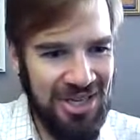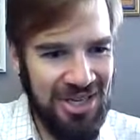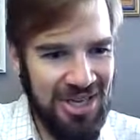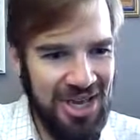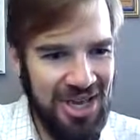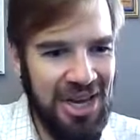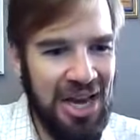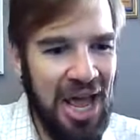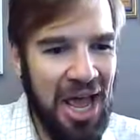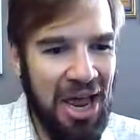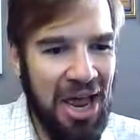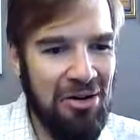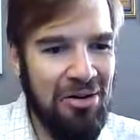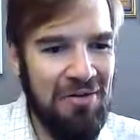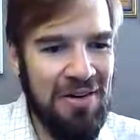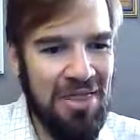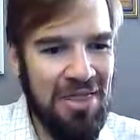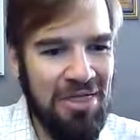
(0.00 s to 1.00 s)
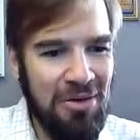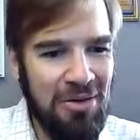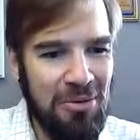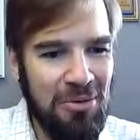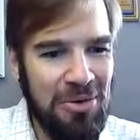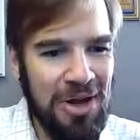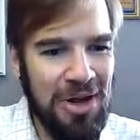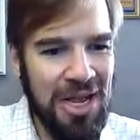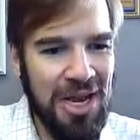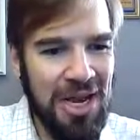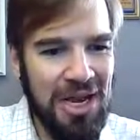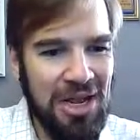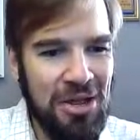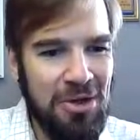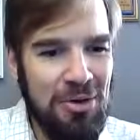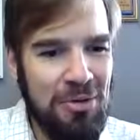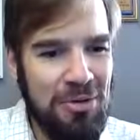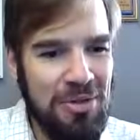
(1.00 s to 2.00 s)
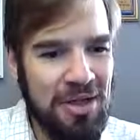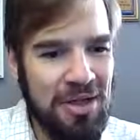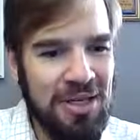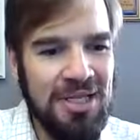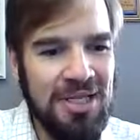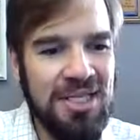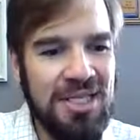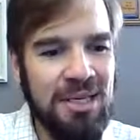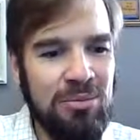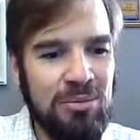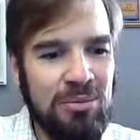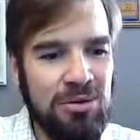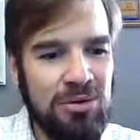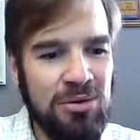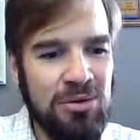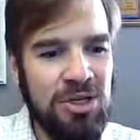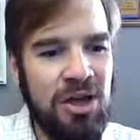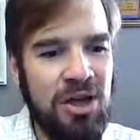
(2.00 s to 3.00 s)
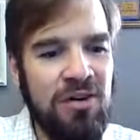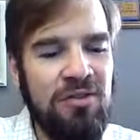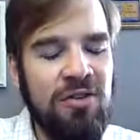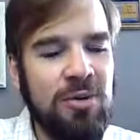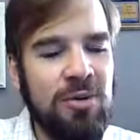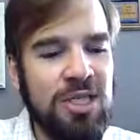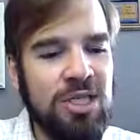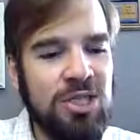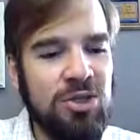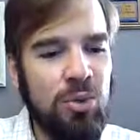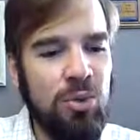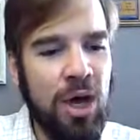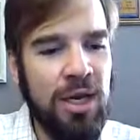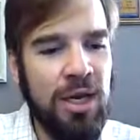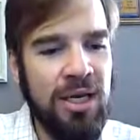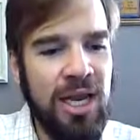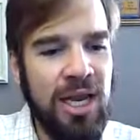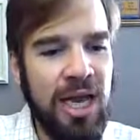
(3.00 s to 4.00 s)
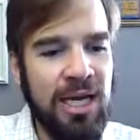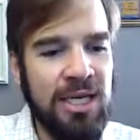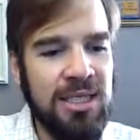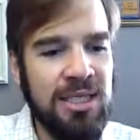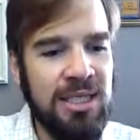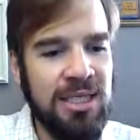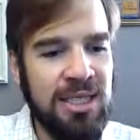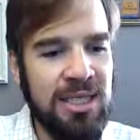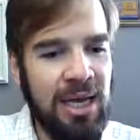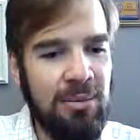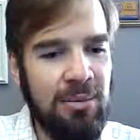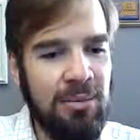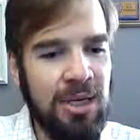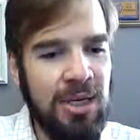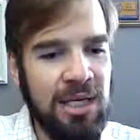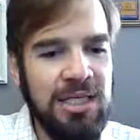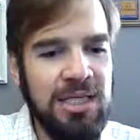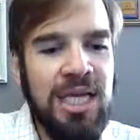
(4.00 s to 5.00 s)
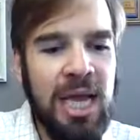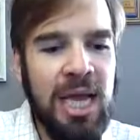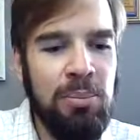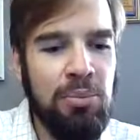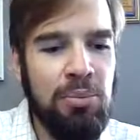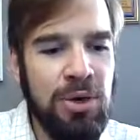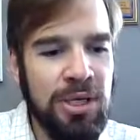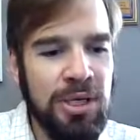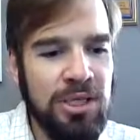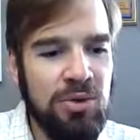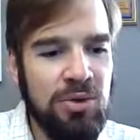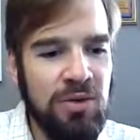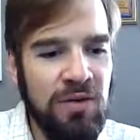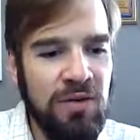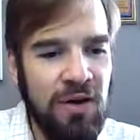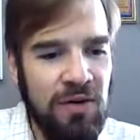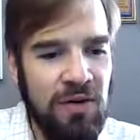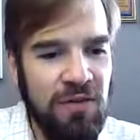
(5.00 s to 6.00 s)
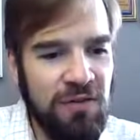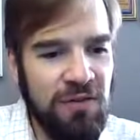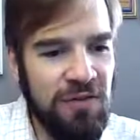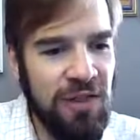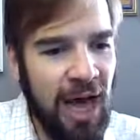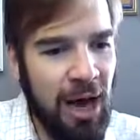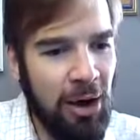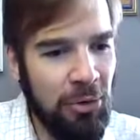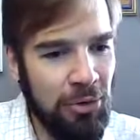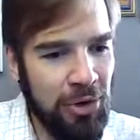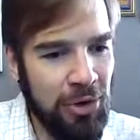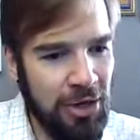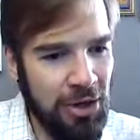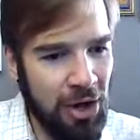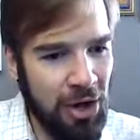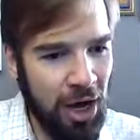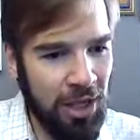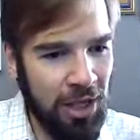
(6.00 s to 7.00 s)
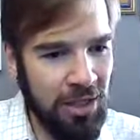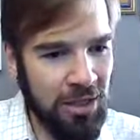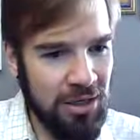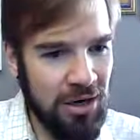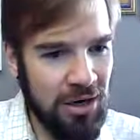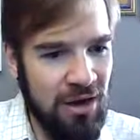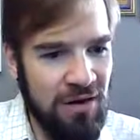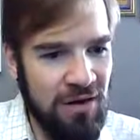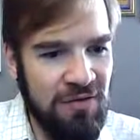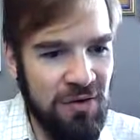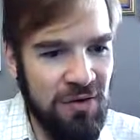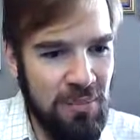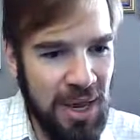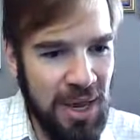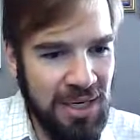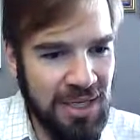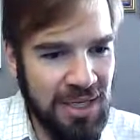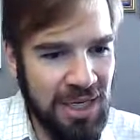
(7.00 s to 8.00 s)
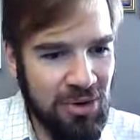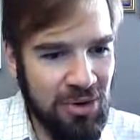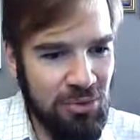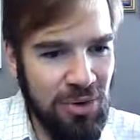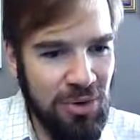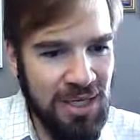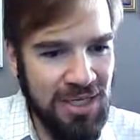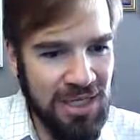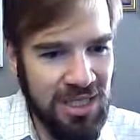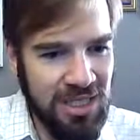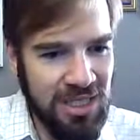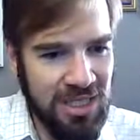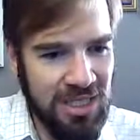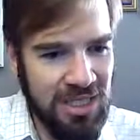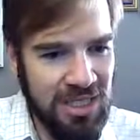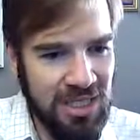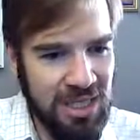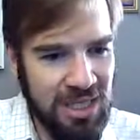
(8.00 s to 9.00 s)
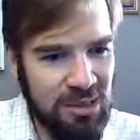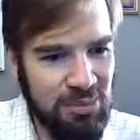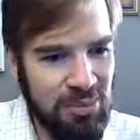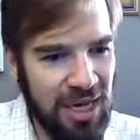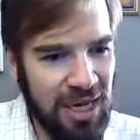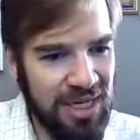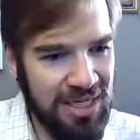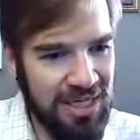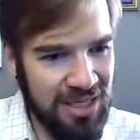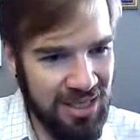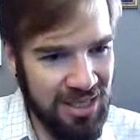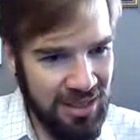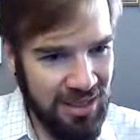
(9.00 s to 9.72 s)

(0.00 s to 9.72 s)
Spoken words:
an air of authority and youth simmers from its swan-neck stem, tapering to a flowery collar, fermenting resinous spice.